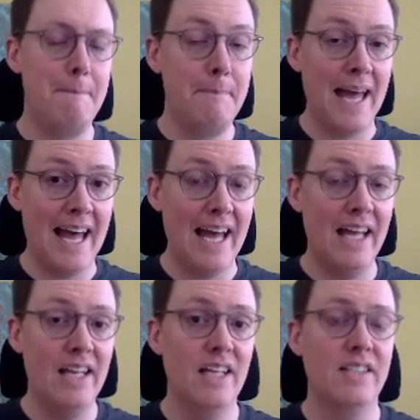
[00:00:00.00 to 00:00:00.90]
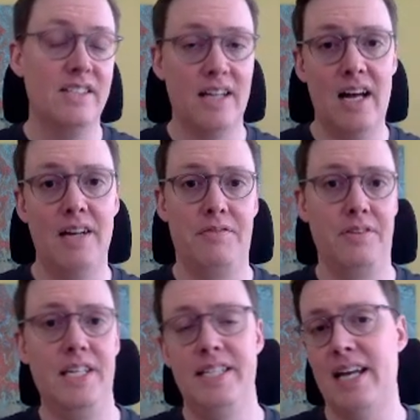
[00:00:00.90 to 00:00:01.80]
bad sign
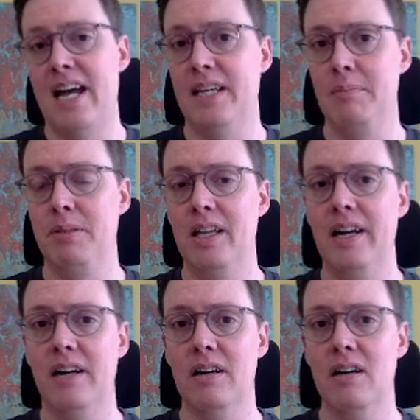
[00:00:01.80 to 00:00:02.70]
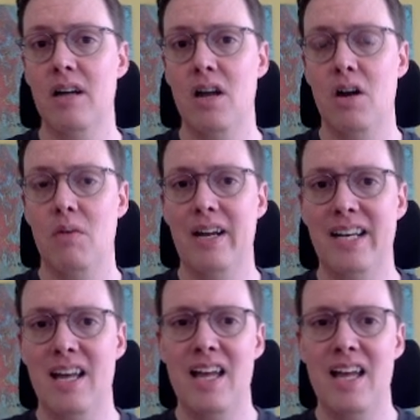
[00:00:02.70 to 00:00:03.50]
for the attacking player, right?